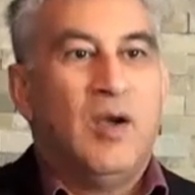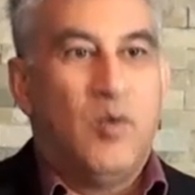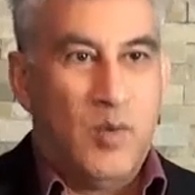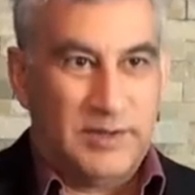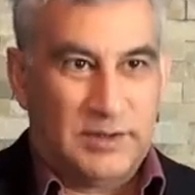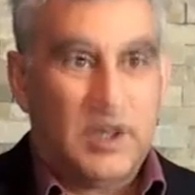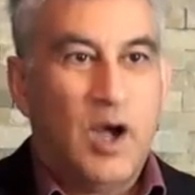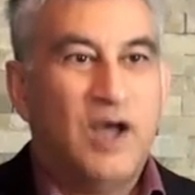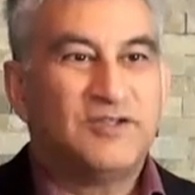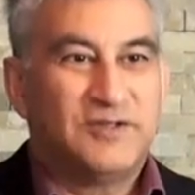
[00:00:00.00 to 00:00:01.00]
what the
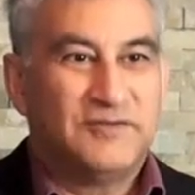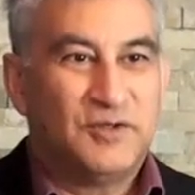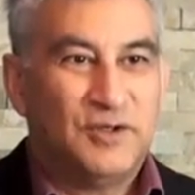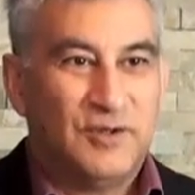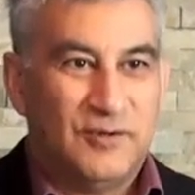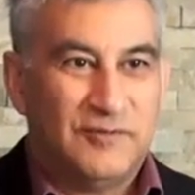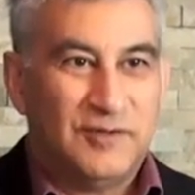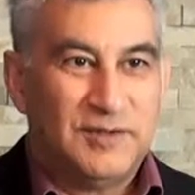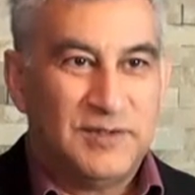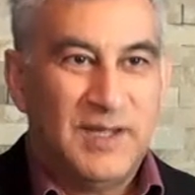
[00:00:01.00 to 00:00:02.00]
cost of
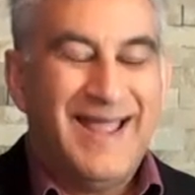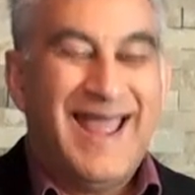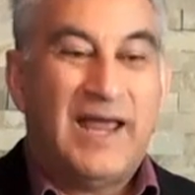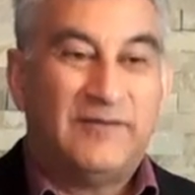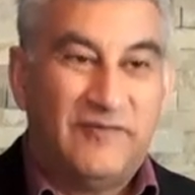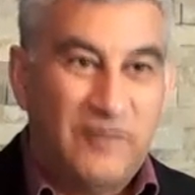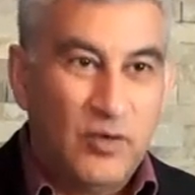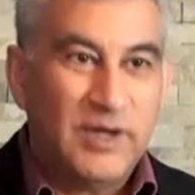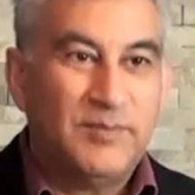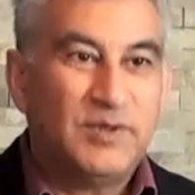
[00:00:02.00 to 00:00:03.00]
turnover is. And
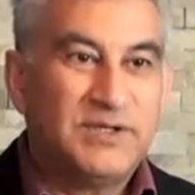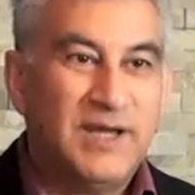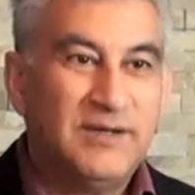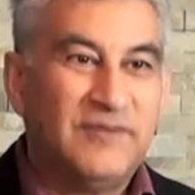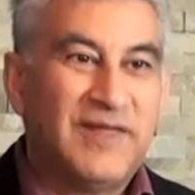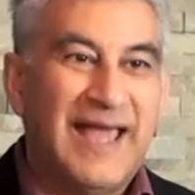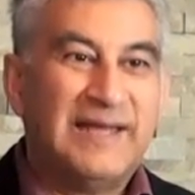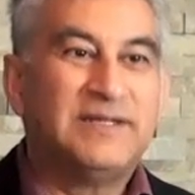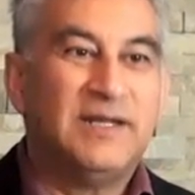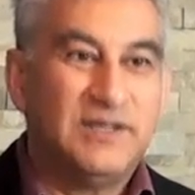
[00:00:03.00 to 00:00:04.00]
forty percent of
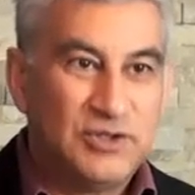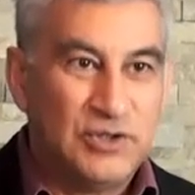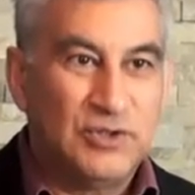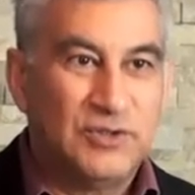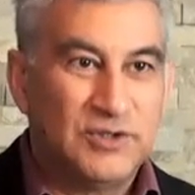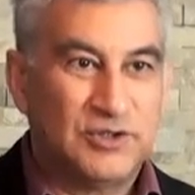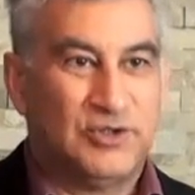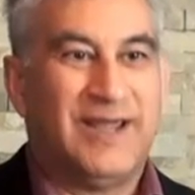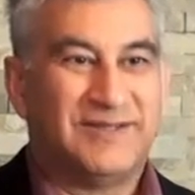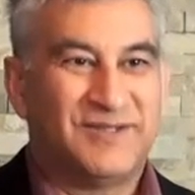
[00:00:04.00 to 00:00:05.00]
that is due to
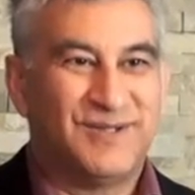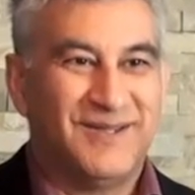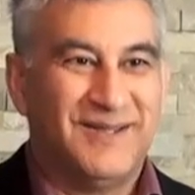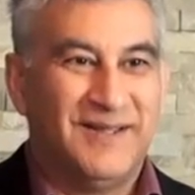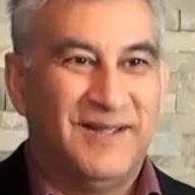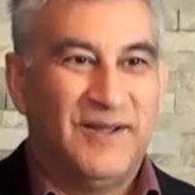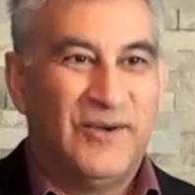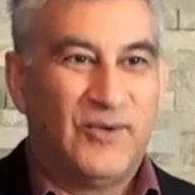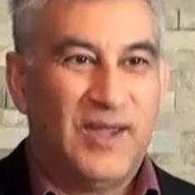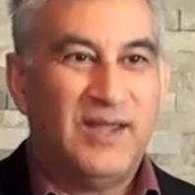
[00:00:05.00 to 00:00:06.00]
stress.
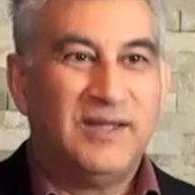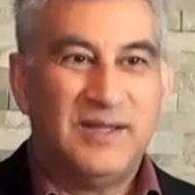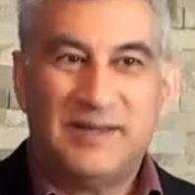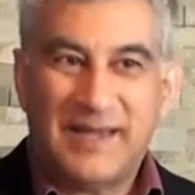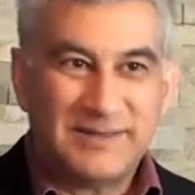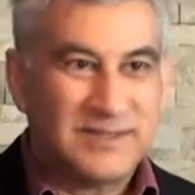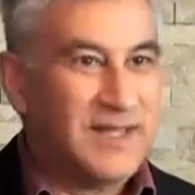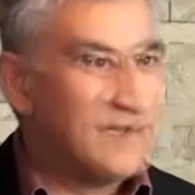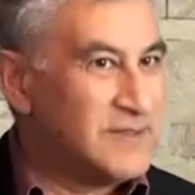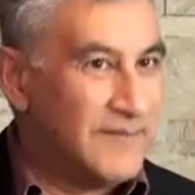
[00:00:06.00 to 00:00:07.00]
Okay, that's,
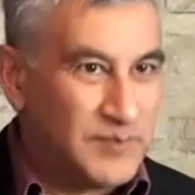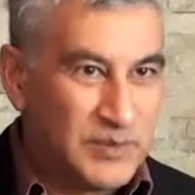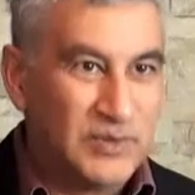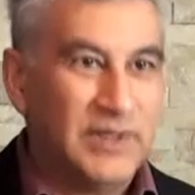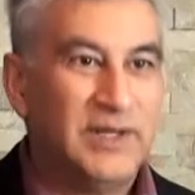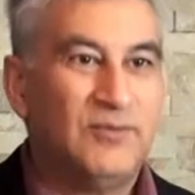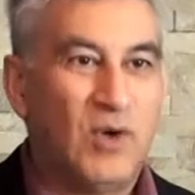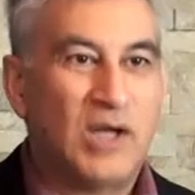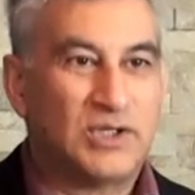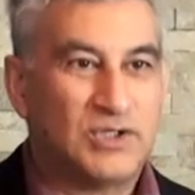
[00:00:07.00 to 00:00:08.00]
that's a pretty
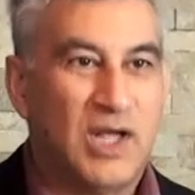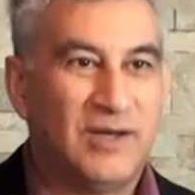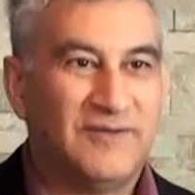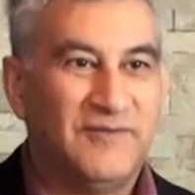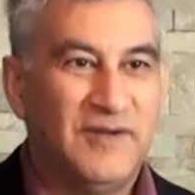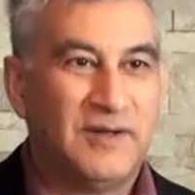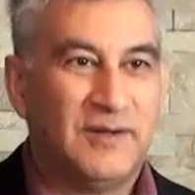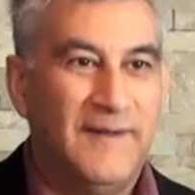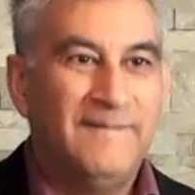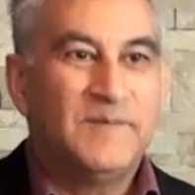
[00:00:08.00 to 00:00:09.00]
rock solid
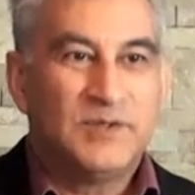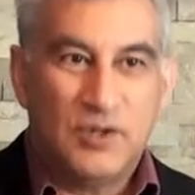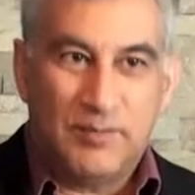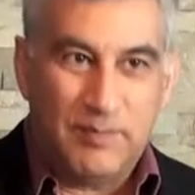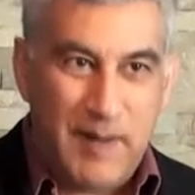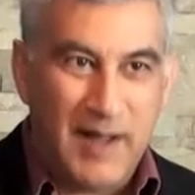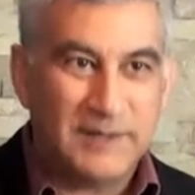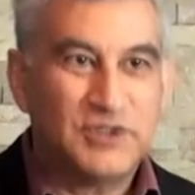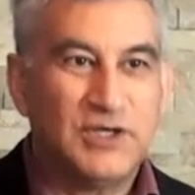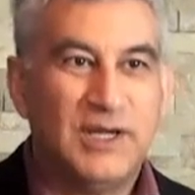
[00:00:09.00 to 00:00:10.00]
figure. So you
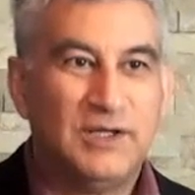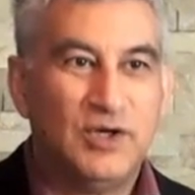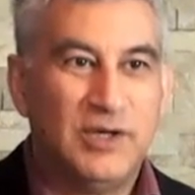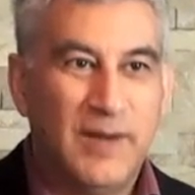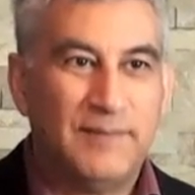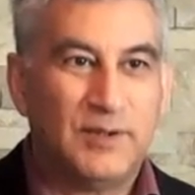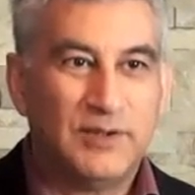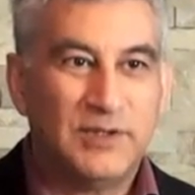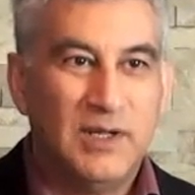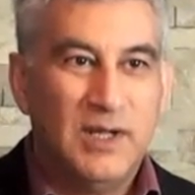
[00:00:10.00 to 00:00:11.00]
punch in your
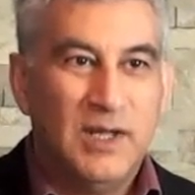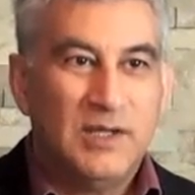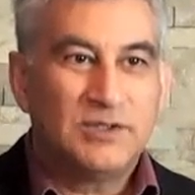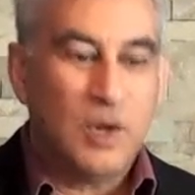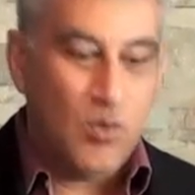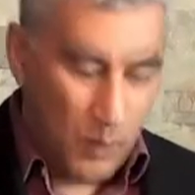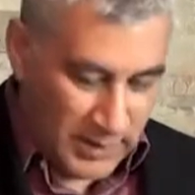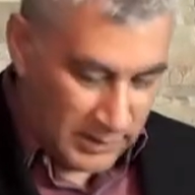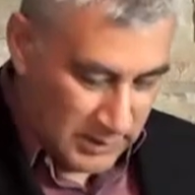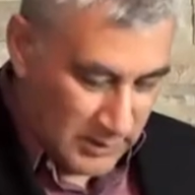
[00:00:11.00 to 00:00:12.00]
numbers. So
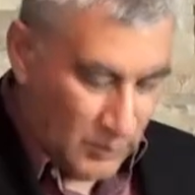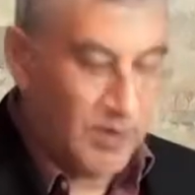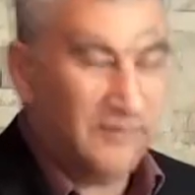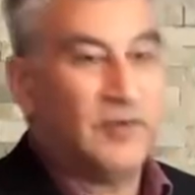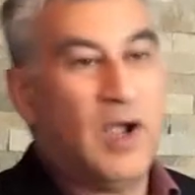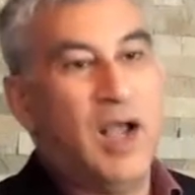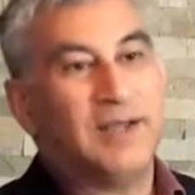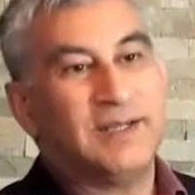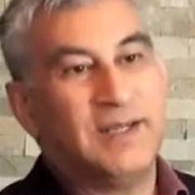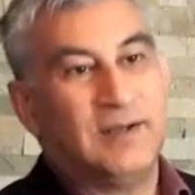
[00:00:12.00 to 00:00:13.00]
what we've
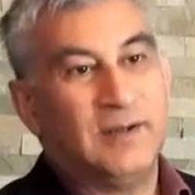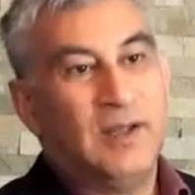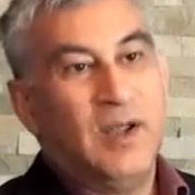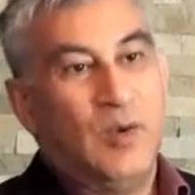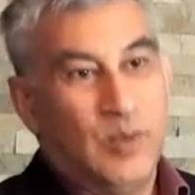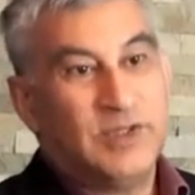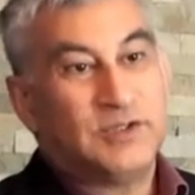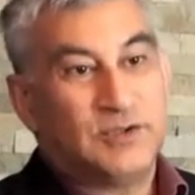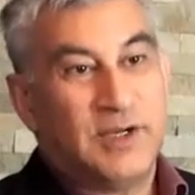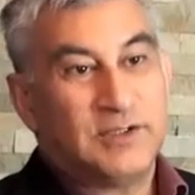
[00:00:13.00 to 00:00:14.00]
got here with the
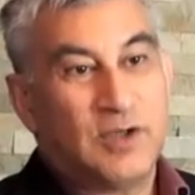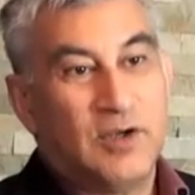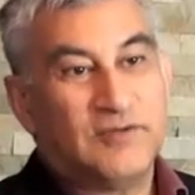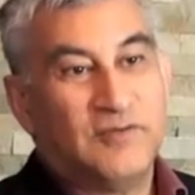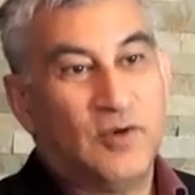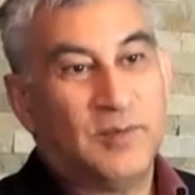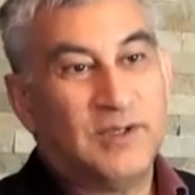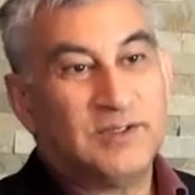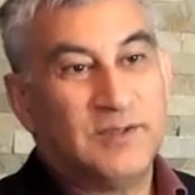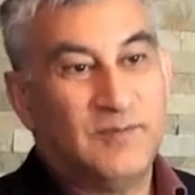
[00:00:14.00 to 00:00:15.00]
stress cost formula
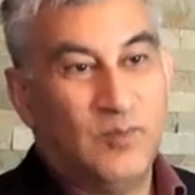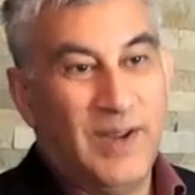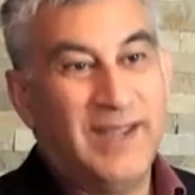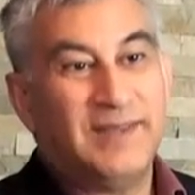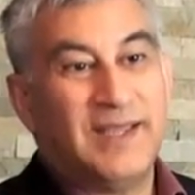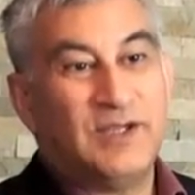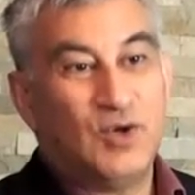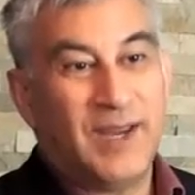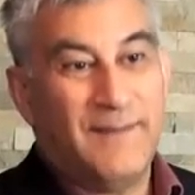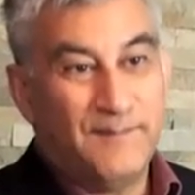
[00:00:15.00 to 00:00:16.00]
is a way that you
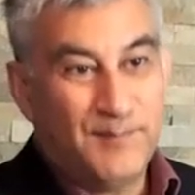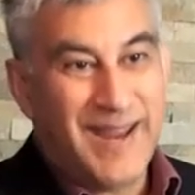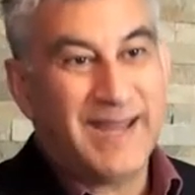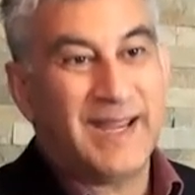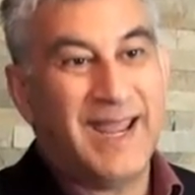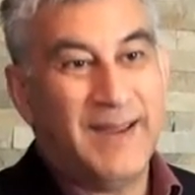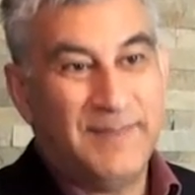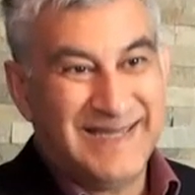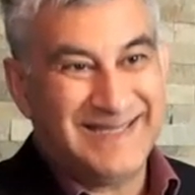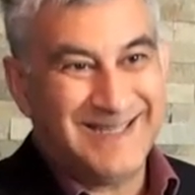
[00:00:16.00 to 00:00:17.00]
can make a
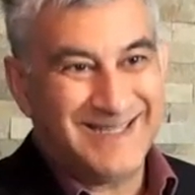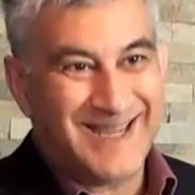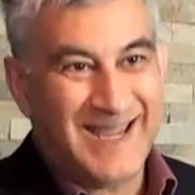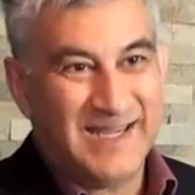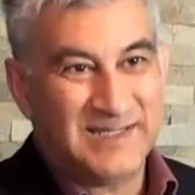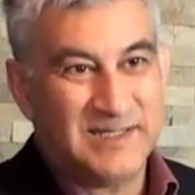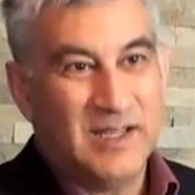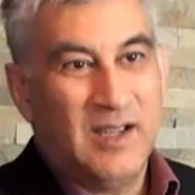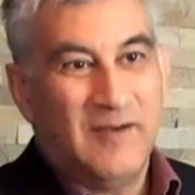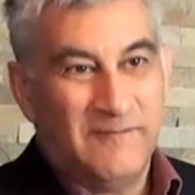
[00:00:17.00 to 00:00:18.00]
business case
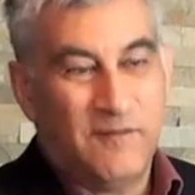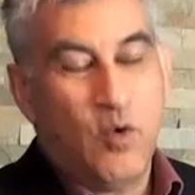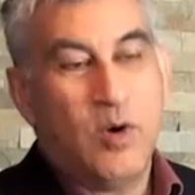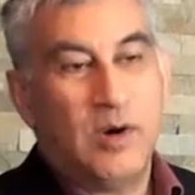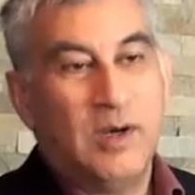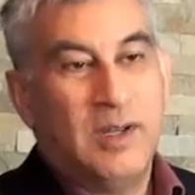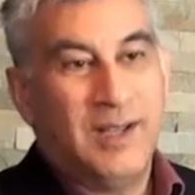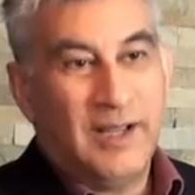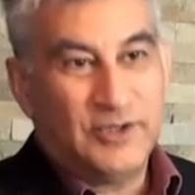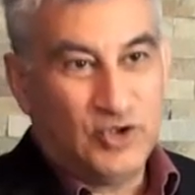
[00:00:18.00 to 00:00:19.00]
for
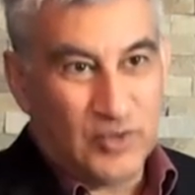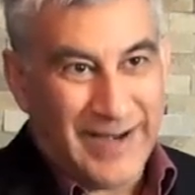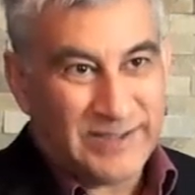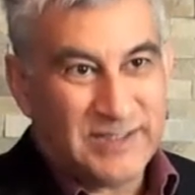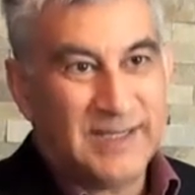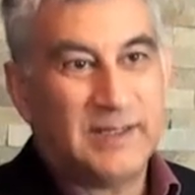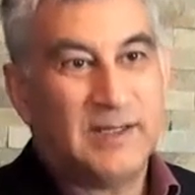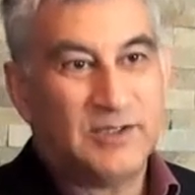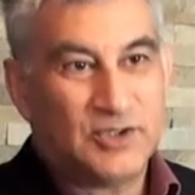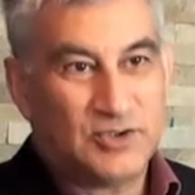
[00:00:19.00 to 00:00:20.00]
addressing
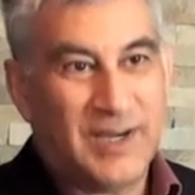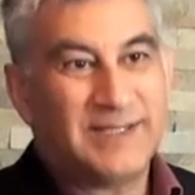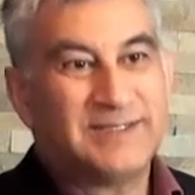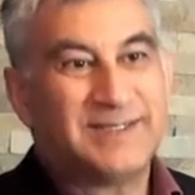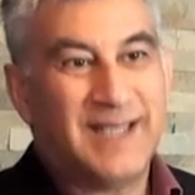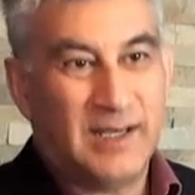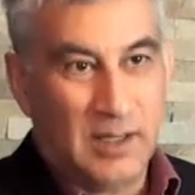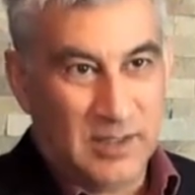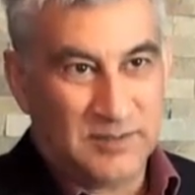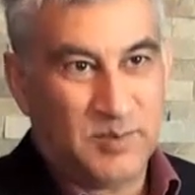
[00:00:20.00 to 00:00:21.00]
stress and
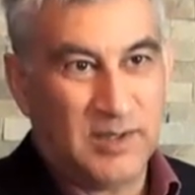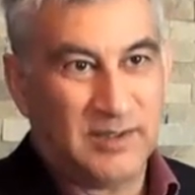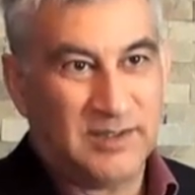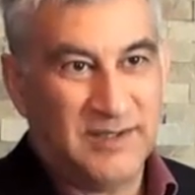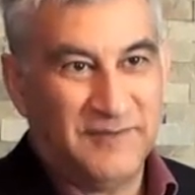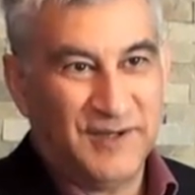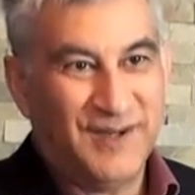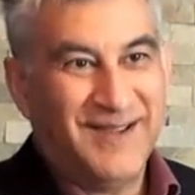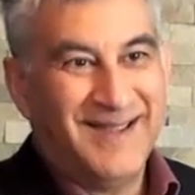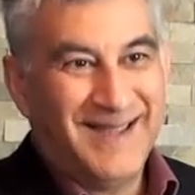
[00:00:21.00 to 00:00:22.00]
lost
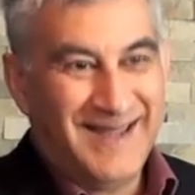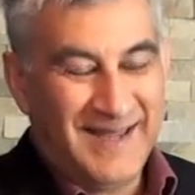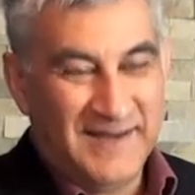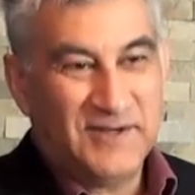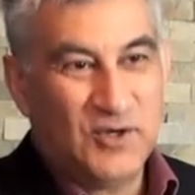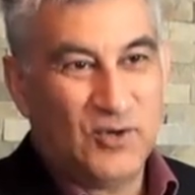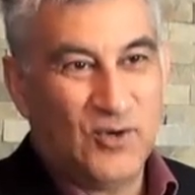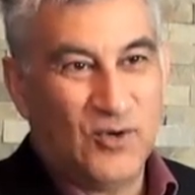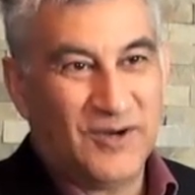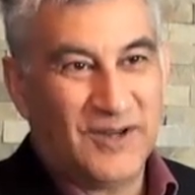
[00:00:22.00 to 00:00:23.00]
productivity in your
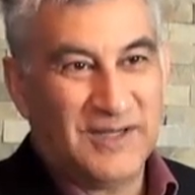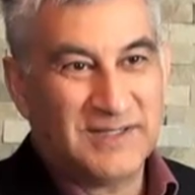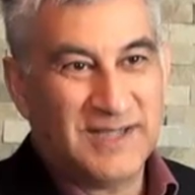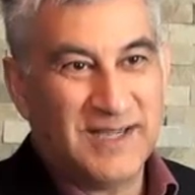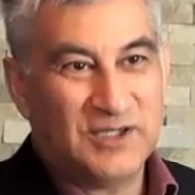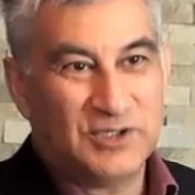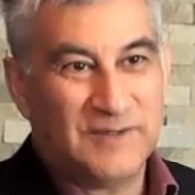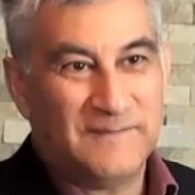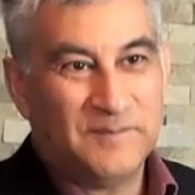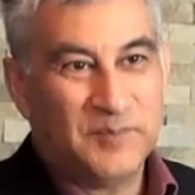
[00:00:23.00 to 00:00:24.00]
organization.